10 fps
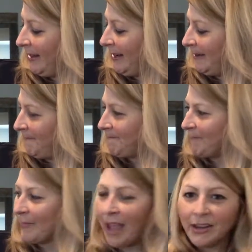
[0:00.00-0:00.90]

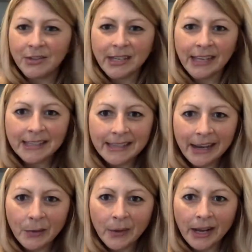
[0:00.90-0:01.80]
I used to get
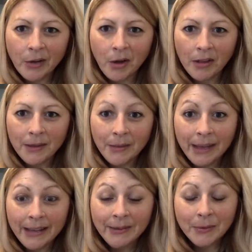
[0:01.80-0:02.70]
scared when I'd crawl in
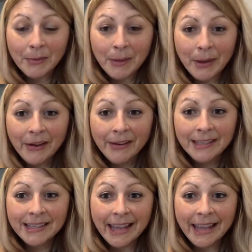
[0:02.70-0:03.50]
bed with my parents,